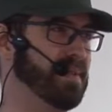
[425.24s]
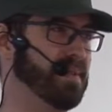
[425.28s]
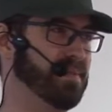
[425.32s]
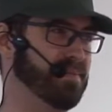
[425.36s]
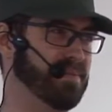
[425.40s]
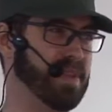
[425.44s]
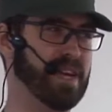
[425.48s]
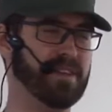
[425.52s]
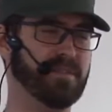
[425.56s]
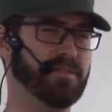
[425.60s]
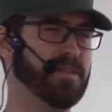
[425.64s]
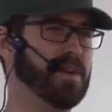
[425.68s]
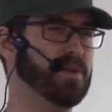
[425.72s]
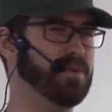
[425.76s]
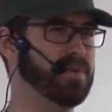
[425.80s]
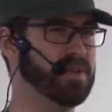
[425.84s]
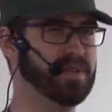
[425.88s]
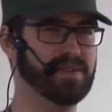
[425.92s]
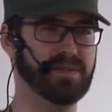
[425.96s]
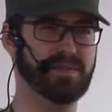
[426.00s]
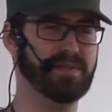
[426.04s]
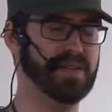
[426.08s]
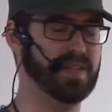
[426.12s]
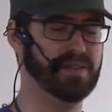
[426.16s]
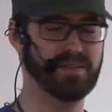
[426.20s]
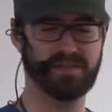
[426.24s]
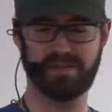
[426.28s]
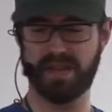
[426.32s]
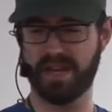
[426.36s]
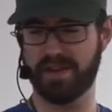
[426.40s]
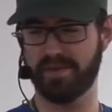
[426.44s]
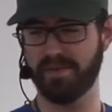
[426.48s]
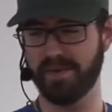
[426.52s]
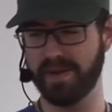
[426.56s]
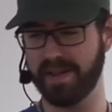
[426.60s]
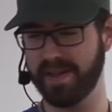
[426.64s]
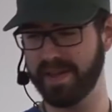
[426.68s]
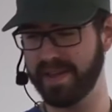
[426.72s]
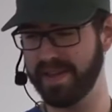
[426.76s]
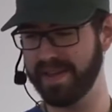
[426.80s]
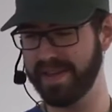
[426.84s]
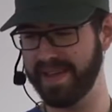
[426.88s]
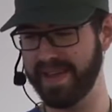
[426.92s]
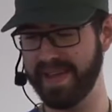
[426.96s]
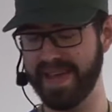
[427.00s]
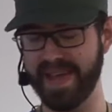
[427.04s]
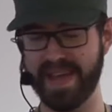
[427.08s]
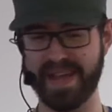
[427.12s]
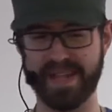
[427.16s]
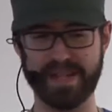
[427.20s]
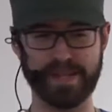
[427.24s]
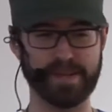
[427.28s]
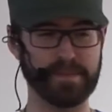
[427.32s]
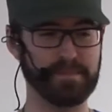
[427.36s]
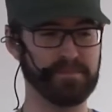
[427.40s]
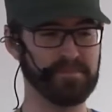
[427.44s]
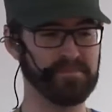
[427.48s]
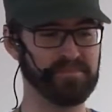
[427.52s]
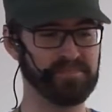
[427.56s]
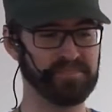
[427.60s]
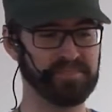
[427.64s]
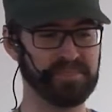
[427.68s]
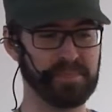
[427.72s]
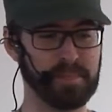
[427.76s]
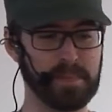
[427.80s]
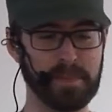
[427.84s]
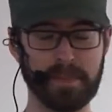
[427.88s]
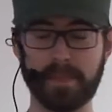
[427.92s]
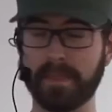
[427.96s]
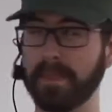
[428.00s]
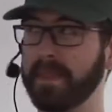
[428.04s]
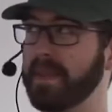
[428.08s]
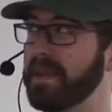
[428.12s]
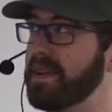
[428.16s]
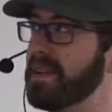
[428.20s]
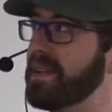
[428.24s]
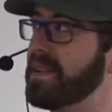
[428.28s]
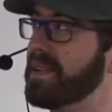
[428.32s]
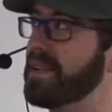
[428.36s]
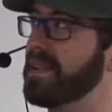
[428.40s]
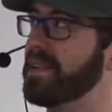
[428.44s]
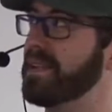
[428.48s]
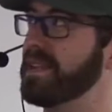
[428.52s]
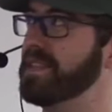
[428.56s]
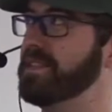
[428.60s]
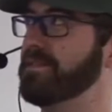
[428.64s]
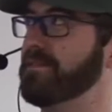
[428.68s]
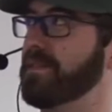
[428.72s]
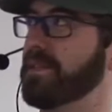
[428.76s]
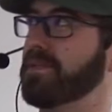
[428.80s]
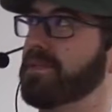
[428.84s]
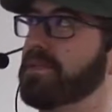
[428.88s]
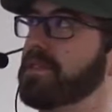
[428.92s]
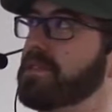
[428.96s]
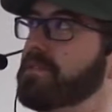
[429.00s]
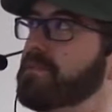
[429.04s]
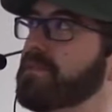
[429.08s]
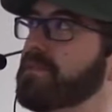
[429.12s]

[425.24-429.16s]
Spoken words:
not focus on tests now. And let's focus